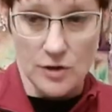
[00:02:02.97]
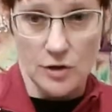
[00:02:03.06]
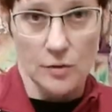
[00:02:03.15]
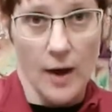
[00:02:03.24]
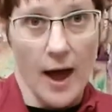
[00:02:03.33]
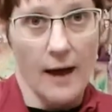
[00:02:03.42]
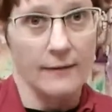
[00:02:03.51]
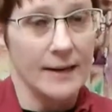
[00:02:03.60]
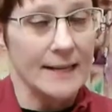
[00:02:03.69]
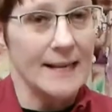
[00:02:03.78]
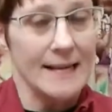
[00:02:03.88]
to have
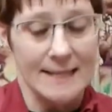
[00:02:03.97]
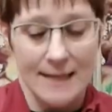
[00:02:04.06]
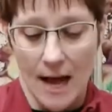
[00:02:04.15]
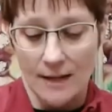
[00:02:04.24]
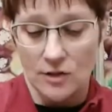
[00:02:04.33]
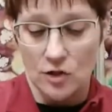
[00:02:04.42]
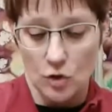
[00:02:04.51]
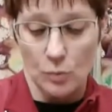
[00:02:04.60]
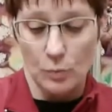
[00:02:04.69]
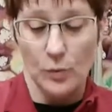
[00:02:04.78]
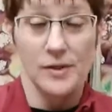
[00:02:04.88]
a nice hot
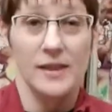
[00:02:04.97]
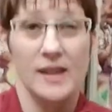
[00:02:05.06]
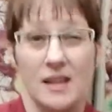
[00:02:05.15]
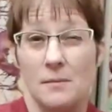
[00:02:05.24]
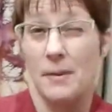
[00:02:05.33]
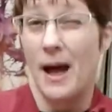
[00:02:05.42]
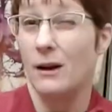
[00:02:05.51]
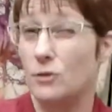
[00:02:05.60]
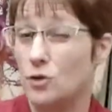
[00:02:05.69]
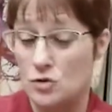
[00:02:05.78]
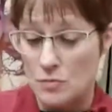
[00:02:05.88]
soup within
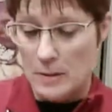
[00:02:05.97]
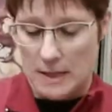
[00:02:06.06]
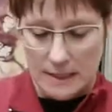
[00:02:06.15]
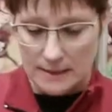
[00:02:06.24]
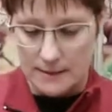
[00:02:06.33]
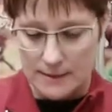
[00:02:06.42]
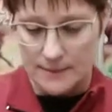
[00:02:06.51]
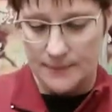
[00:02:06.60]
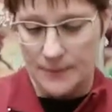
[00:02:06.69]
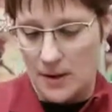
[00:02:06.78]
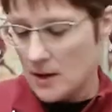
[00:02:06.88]
about 2 minutes.
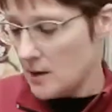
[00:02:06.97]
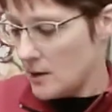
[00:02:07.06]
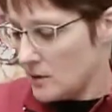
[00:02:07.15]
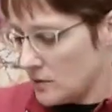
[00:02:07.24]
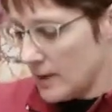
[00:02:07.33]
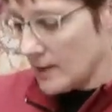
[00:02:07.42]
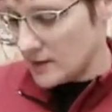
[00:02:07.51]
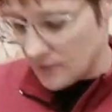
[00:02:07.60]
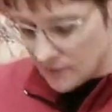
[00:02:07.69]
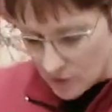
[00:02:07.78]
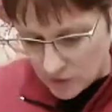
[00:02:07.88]
So that's
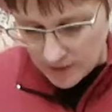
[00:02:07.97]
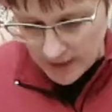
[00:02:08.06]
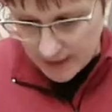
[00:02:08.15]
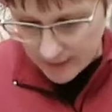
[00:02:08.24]
the first thing.